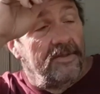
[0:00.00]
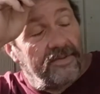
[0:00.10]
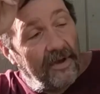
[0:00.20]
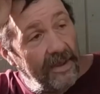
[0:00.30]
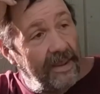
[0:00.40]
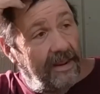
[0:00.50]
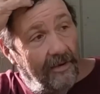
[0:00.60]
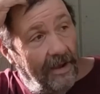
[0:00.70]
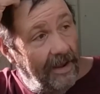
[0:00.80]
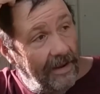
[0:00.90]
So
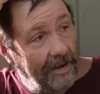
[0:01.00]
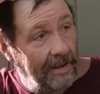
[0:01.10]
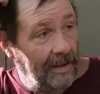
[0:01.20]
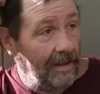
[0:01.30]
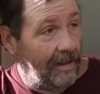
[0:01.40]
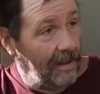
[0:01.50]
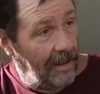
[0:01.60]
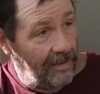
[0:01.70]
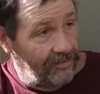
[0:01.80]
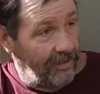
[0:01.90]
anyway,
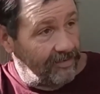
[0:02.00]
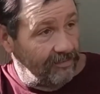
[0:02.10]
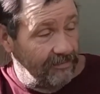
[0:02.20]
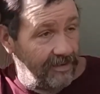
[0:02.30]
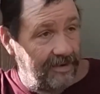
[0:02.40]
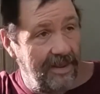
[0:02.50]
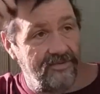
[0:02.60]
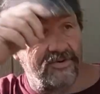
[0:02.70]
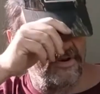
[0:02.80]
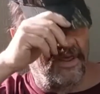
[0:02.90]
I spent some
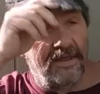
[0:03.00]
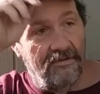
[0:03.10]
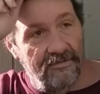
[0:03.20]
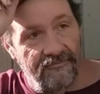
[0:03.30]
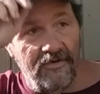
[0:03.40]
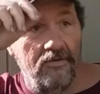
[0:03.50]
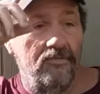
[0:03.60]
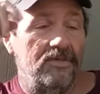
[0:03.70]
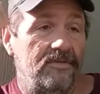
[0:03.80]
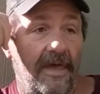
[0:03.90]
yesterday on the phone
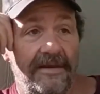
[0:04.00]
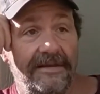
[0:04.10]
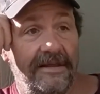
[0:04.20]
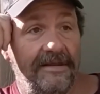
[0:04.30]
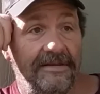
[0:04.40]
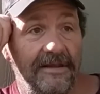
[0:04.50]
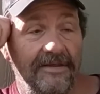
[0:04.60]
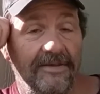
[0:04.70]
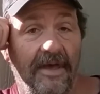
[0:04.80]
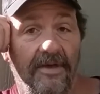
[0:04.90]
with
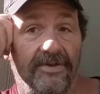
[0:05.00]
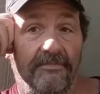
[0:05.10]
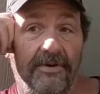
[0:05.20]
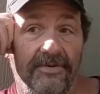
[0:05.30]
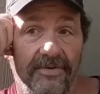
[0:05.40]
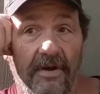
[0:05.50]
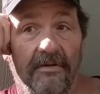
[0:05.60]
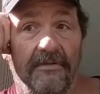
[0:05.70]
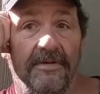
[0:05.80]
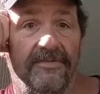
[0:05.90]
AT&T customer
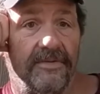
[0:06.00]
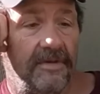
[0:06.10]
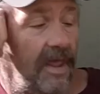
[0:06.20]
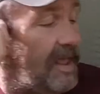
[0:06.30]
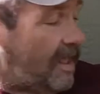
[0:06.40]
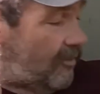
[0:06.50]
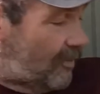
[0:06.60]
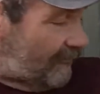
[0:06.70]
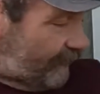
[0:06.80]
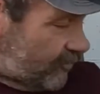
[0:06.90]
service, and
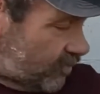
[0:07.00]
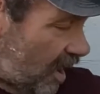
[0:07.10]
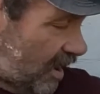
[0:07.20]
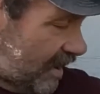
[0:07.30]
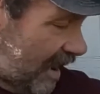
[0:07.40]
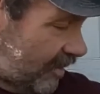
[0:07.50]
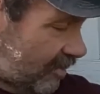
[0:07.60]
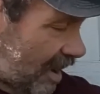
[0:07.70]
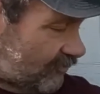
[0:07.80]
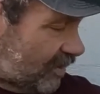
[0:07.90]
when I first got it out here,
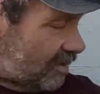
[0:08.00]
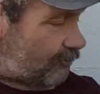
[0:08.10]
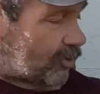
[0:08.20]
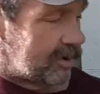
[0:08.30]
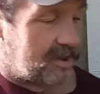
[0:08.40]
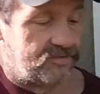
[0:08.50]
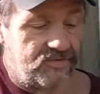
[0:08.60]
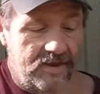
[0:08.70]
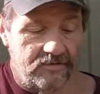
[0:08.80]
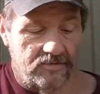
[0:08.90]
I was getting pretty good
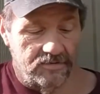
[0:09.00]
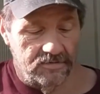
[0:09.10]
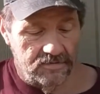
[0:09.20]
signal.